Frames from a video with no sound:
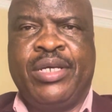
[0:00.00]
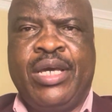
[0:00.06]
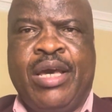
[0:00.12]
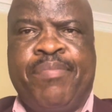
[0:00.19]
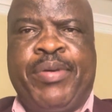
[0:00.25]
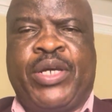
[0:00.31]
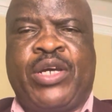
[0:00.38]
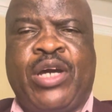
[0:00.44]

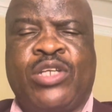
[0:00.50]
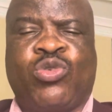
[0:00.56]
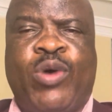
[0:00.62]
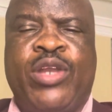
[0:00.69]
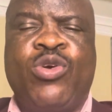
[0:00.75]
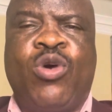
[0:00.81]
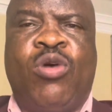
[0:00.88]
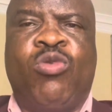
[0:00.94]
Because
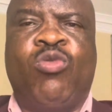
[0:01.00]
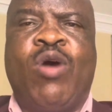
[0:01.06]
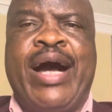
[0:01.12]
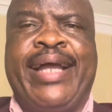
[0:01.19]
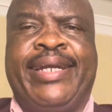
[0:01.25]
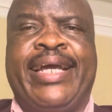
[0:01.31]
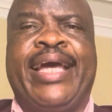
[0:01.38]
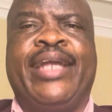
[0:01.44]
when you are
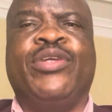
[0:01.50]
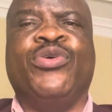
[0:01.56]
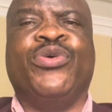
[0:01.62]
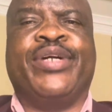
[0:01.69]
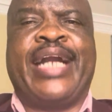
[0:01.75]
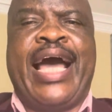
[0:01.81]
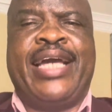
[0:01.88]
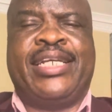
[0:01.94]
one and
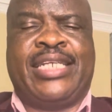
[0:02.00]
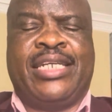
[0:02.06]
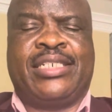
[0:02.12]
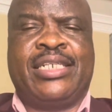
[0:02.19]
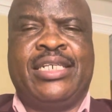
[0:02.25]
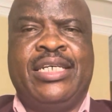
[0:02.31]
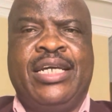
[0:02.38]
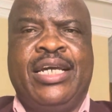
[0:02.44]

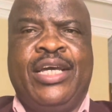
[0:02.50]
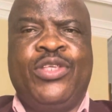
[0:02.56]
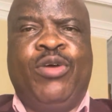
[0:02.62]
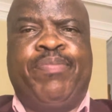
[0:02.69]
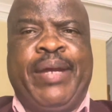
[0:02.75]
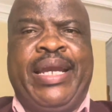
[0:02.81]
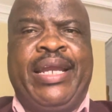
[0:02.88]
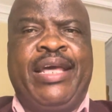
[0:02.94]
united,
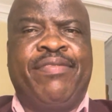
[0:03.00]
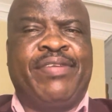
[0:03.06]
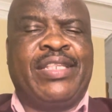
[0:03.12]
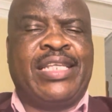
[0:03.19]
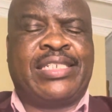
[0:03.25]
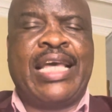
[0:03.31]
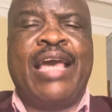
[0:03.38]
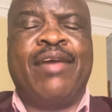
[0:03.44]
you believe in
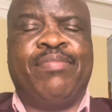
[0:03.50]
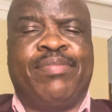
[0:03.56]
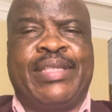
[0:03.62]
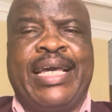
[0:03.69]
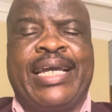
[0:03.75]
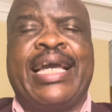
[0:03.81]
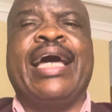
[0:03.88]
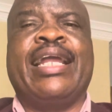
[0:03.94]
the same
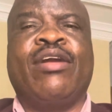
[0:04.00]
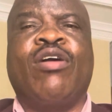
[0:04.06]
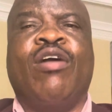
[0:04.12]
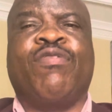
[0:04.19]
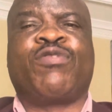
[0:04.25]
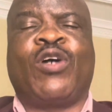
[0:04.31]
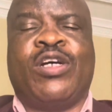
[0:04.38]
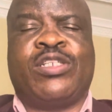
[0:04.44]
thing. And
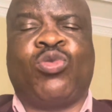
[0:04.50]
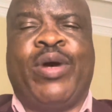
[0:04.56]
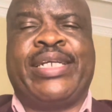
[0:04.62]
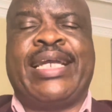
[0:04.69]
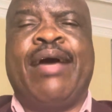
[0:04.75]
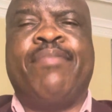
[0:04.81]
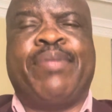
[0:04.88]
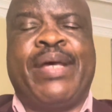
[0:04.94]
of course,
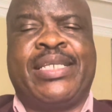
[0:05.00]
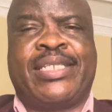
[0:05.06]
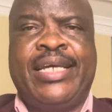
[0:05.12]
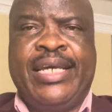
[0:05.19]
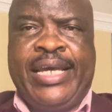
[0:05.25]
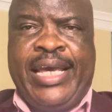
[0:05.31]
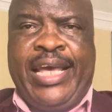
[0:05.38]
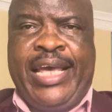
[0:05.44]
what happens
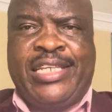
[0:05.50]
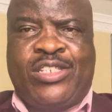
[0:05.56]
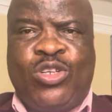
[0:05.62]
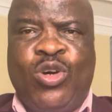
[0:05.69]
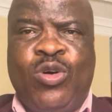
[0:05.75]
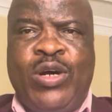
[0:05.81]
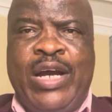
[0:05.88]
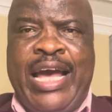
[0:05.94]
is
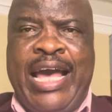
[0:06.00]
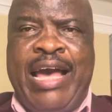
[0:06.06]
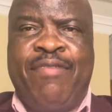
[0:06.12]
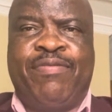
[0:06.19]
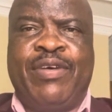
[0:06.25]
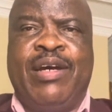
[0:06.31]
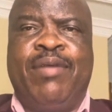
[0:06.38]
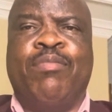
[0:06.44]
you
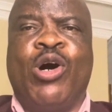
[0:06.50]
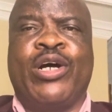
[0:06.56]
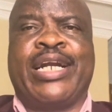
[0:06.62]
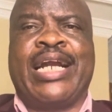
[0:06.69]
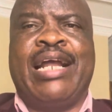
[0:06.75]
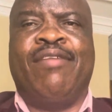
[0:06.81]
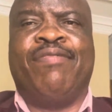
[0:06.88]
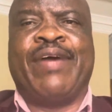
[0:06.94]
have a
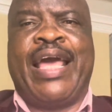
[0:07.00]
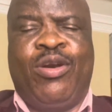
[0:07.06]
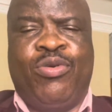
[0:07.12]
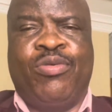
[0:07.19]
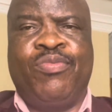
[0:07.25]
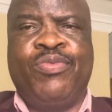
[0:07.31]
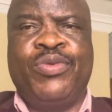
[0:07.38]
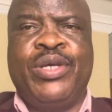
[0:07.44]
moral
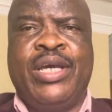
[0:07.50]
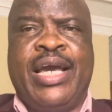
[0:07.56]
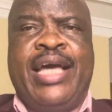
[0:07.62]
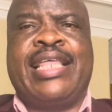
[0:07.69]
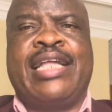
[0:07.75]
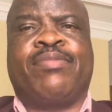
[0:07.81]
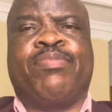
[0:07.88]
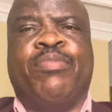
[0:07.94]
value.
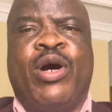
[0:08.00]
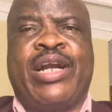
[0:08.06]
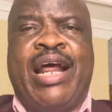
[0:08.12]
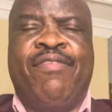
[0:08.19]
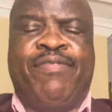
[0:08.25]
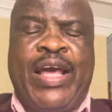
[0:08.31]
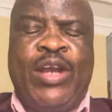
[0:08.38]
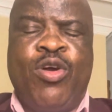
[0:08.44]
And that
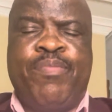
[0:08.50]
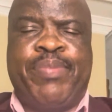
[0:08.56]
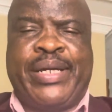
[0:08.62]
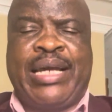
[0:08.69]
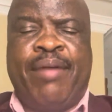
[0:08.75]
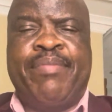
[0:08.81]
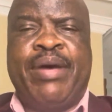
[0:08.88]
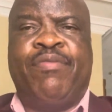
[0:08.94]
moral value
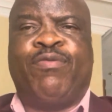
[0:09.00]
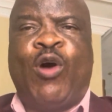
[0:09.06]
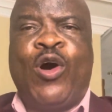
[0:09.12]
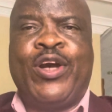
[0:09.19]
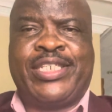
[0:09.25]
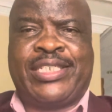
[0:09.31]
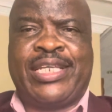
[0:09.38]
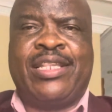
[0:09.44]
becomes a
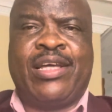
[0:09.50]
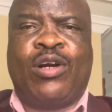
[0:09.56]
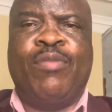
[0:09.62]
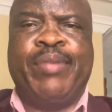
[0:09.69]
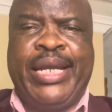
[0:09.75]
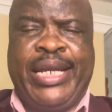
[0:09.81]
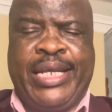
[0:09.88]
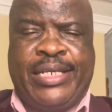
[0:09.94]
voice in the
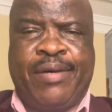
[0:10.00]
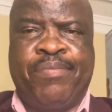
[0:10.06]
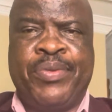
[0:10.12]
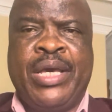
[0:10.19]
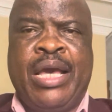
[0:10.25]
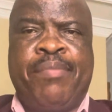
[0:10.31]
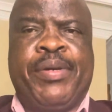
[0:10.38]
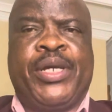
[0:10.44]
community.
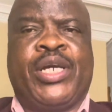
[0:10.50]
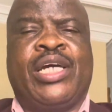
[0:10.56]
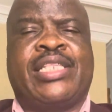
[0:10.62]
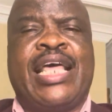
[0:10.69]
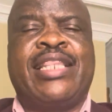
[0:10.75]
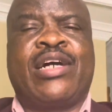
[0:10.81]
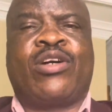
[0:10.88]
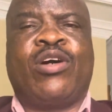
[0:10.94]
Because
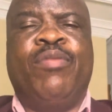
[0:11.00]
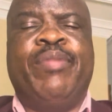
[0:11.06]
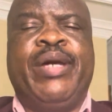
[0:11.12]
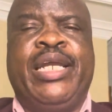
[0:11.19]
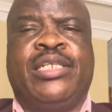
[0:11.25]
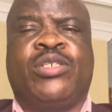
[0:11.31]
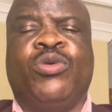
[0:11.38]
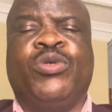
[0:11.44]
then the
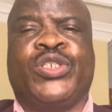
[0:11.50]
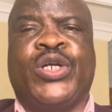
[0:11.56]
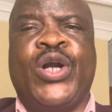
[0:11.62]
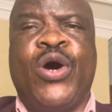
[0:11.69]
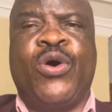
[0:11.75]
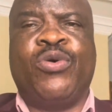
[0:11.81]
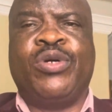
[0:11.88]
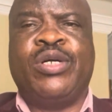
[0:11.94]
community would
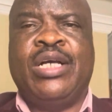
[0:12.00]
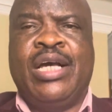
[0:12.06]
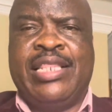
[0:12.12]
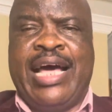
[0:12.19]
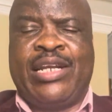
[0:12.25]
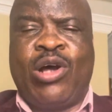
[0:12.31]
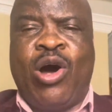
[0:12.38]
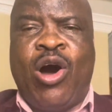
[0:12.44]
know
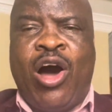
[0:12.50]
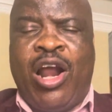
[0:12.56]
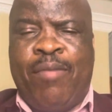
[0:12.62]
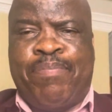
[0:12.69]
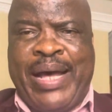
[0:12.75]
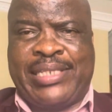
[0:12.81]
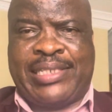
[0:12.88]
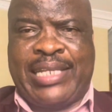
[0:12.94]
that all
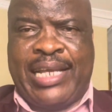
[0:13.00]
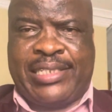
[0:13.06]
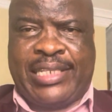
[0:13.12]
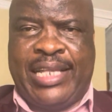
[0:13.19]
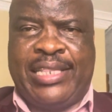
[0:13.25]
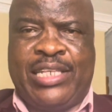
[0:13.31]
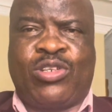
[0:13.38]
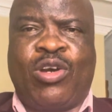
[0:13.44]
pastors
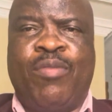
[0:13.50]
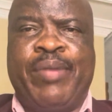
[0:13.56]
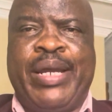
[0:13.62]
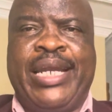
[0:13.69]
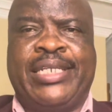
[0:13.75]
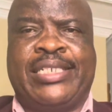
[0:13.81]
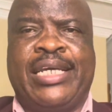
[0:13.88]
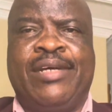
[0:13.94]
in this
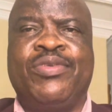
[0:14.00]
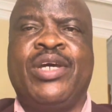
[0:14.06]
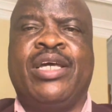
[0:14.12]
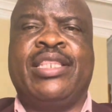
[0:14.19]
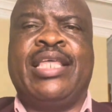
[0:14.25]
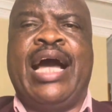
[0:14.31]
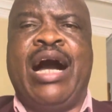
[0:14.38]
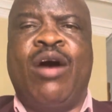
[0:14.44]
community,
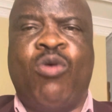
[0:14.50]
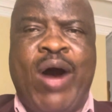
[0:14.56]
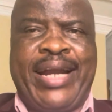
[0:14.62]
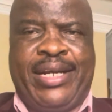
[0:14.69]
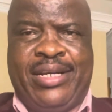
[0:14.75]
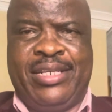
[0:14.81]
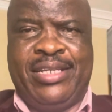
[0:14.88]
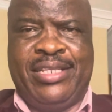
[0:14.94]
they are
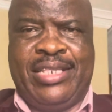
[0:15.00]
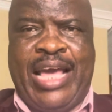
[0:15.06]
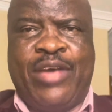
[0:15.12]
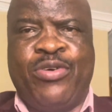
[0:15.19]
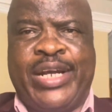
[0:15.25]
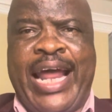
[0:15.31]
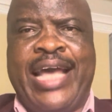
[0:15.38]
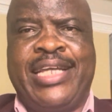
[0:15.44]
one. They are
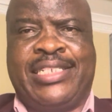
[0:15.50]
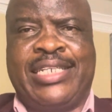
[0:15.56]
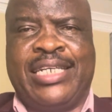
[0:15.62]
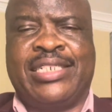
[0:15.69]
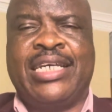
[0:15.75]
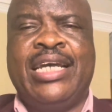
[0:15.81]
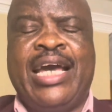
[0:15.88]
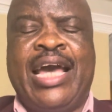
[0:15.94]

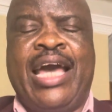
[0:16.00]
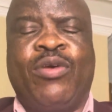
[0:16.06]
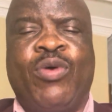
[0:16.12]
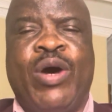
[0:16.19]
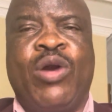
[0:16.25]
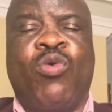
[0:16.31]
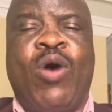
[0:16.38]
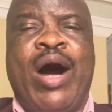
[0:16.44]
united. And
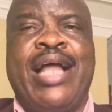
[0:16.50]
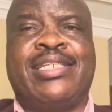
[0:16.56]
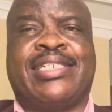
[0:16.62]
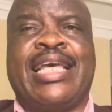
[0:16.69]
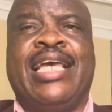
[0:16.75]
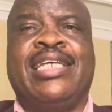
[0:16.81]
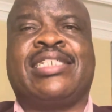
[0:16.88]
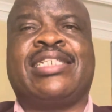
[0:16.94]
when one
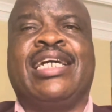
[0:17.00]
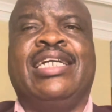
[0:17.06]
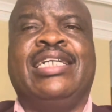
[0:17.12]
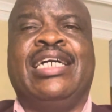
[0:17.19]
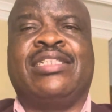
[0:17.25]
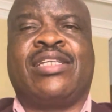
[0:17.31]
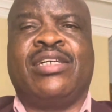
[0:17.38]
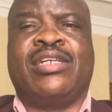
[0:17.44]
says
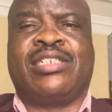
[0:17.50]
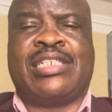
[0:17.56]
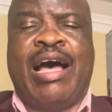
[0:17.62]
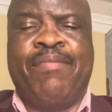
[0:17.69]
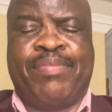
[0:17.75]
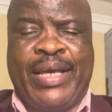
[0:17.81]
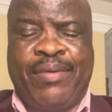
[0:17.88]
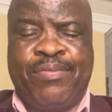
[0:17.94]

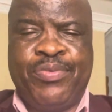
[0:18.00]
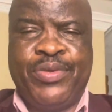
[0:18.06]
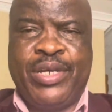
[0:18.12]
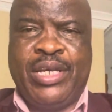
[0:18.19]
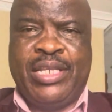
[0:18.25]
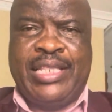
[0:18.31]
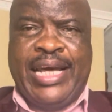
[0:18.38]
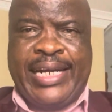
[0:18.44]
something,
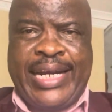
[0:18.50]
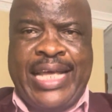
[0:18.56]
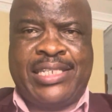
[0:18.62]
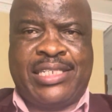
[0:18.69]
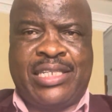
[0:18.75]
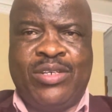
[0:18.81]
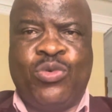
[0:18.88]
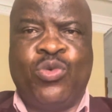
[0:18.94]
the
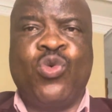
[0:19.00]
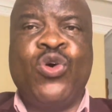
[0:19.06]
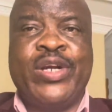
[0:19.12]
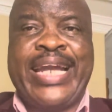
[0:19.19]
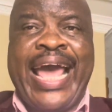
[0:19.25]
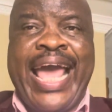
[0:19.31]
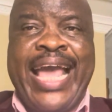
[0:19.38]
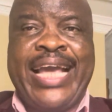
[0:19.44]
rest
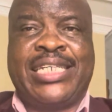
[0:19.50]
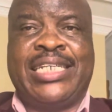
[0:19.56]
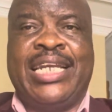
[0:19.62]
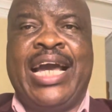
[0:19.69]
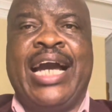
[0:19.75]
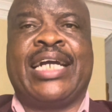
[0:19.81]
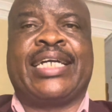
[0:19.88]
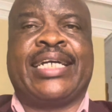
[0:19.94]
will
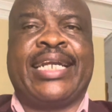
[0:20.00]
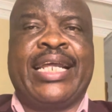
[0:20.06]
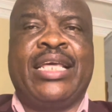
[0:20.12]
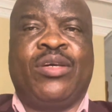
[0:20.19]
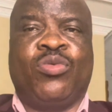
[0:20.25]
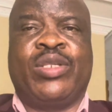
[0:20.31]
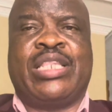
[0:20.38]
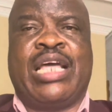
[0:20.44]
actually
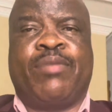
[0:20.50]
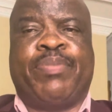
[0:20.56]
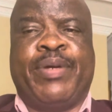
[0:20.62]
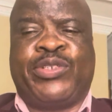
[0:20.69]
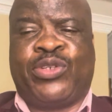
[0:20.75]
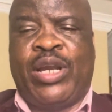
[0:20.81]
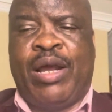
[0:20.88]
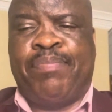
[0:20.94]
agree with that
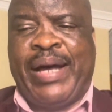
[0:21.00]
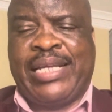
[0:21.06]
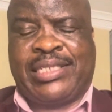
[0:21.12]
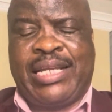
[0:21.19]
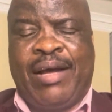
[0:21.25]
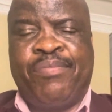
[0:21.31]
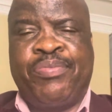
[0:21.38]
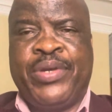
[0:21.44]
particular
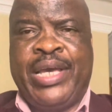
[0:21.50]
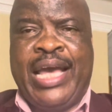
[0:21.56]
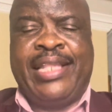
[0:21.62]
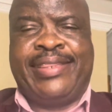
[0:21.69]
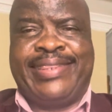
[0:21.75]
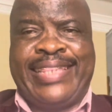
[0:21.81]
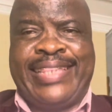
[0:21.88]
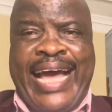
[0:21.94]
pastor.
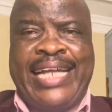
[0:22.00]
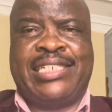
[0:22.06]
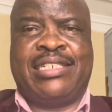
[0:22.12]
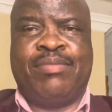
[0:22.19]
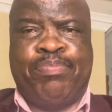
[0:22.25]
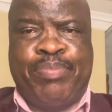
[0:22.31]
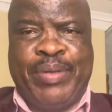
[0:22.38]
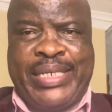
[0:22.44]
And
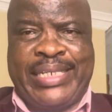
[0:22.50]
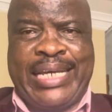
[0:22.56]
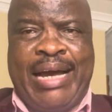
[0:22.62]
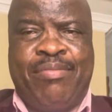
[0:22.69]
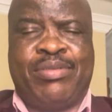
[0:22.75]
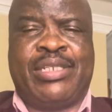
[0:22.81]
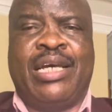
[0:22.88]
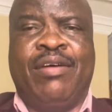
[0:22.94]
that
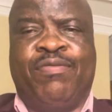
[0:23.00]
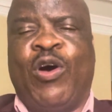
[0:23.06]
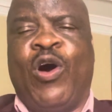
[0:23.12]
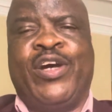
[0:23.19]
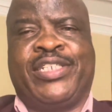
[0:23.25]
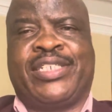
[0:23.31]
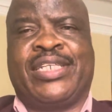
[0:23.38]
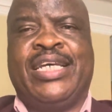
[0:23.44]
becomes a
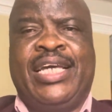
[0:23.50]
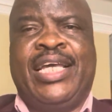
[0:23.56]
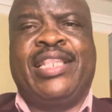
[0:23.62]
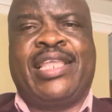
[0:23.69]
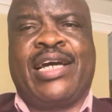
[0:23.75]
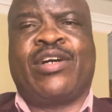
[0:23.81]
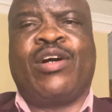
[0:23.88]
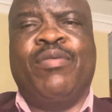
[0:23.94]
voice
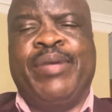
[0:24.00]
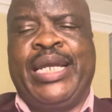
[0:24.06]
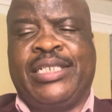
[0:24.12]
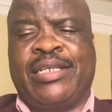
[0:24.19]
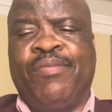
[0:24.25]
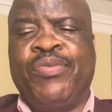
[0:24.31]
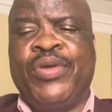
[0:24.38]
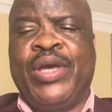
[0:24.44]
in the
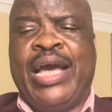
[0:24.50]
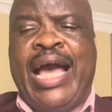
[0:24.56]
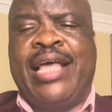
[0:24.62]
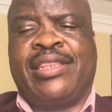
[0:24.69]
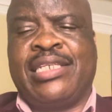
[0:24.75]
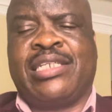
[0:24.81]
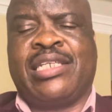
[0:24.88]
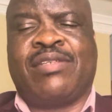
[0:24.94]
community.
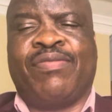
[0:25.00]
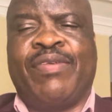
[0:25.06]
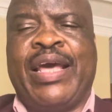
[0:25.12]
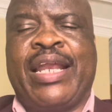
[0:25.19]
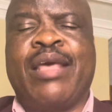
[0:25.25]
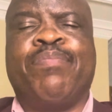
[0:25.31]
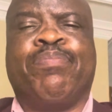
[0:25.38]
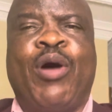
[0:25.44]
And this is
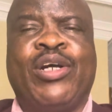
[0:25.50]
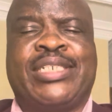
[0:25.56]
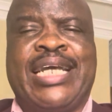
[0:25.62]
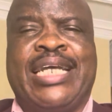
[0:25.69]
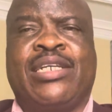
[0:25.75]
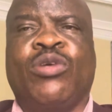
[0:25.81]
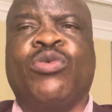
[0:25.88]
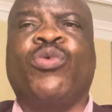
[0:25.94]
very
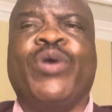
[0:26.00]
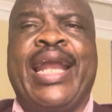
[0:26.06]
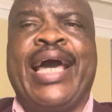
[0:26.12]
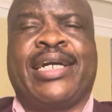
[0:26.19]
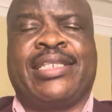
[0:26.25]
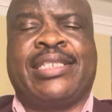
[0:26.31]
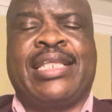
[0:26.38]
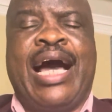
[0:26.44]
important, and we
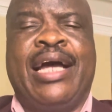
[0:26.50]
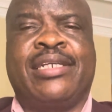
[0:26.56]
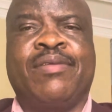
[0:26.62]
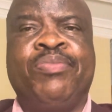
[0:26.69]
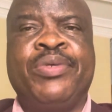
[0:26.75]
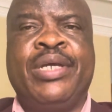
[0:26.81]
lack that.